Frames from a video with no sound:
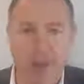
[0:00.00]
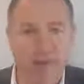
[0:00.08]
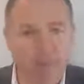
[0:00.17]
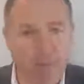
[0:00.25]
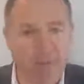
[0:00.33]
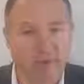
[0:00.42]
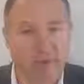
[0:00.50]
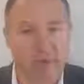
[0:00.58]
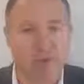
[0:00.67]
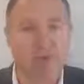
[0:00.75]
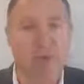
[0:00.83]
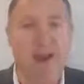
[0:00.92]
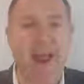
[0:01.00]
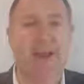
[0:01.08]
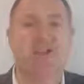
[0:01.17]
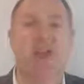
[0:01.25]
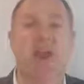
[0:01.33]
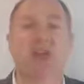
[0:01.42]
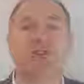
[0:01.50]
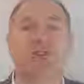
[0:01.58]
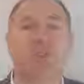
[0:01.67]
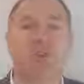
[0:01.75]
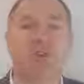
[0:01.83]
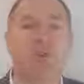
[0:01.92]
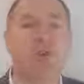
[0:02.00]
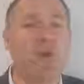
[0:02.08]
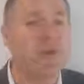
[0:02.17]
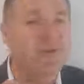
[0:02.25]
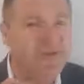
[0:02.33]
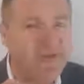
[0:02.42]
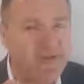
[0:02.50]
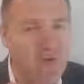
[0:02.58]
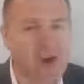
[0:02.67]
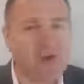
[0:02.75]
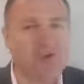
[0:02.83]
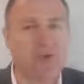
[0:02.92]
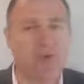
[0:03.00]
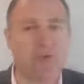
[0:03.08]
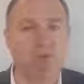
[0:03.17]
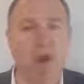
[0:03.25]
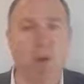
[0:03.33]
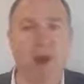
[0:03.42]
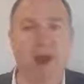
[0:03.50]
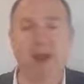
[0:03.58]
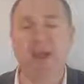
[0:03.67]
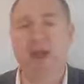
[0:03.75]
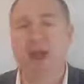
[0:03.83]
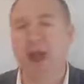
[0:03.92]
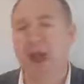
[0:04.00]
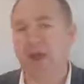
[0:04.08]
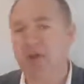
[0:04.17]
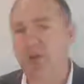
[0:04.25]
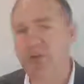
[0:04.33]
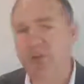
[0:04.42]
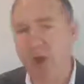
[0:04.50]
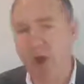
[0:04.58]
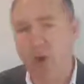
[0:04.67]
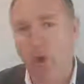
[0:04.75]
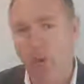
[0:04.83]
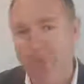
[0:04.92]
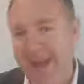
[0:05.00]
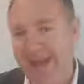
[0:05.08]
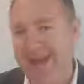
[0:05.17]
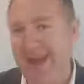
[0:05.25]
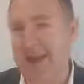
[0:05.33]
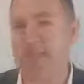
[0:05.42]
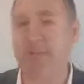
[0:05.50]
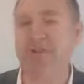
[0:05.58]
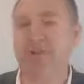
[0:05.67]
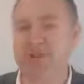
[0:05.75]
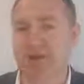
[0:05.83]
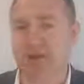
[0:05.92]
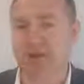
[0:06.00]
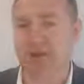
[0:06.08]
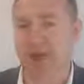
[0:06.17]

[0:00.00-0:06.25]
if you provide the right educational material and you structure it in the right way and you use what I call magnetic messaging,